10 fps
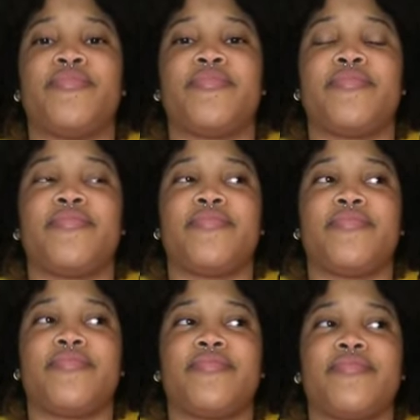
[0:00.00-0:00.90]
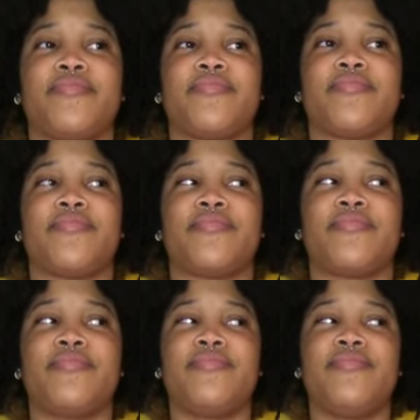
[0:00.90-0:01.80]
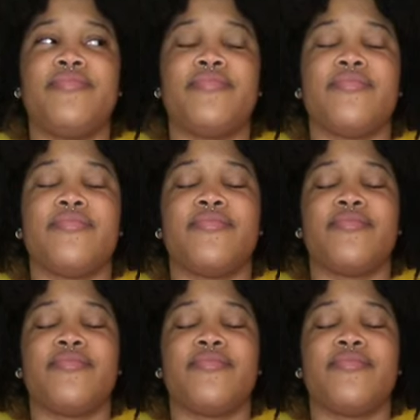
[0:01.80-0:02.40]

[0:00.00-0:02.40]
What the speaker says: (no one is talking)